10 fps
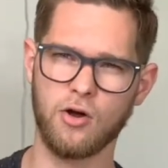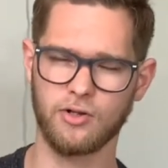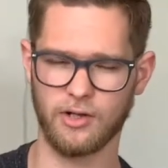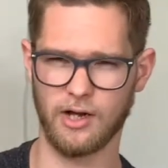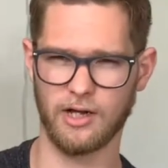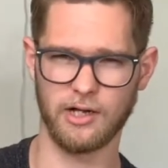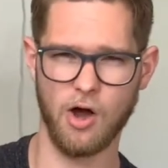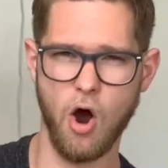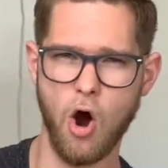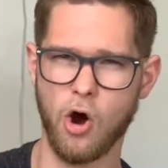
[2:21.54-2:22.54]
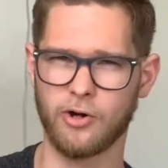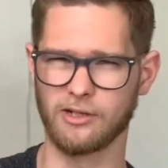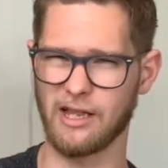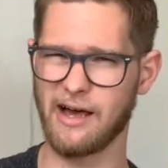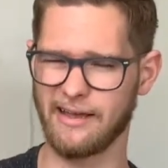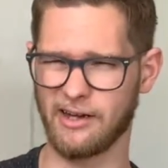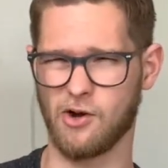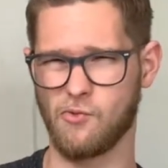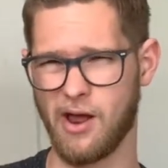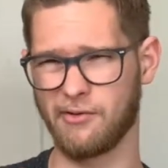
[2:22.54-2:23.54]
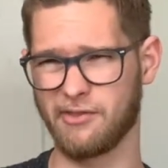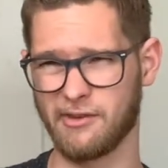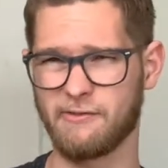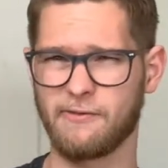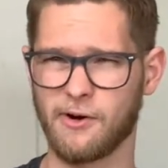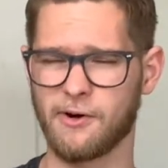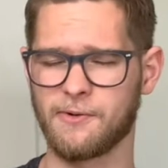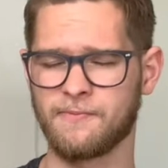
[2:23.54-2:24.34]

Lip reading: a hard line around the fur.